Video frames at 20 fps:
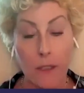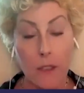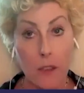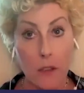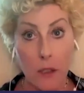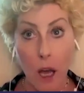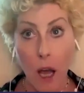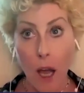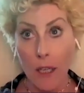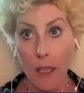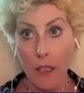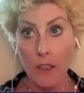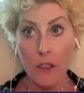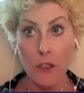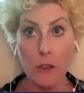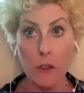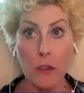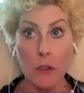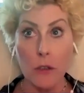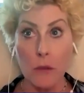It's a lot
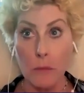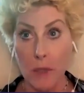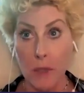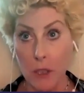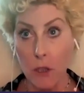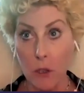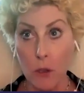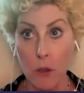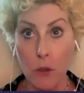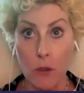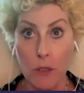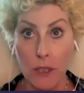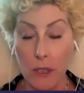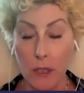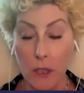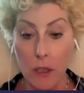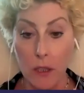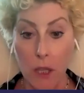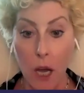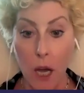because you can be
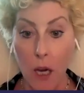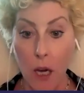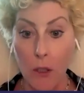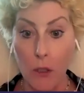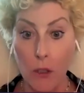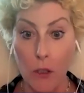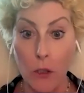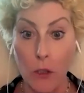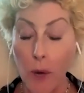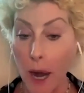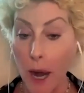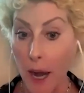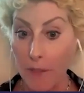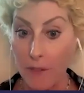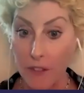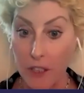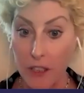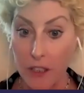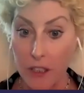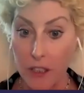losing a lot, or you
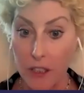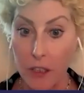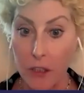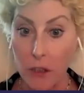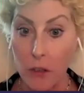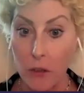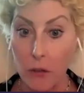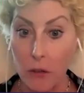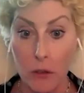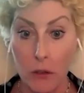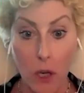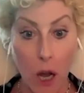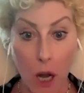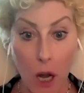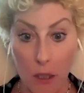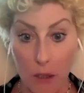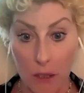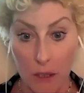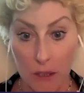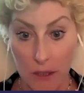have to still
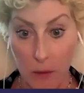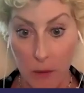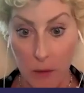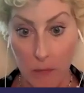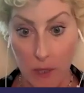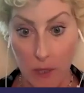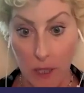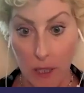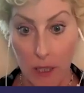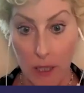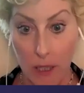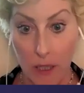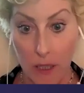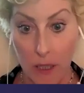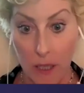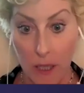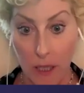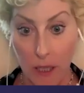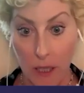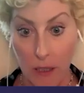talk to somebody
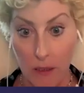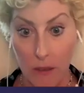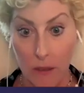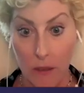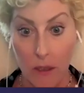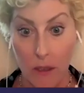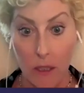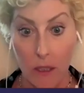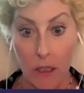that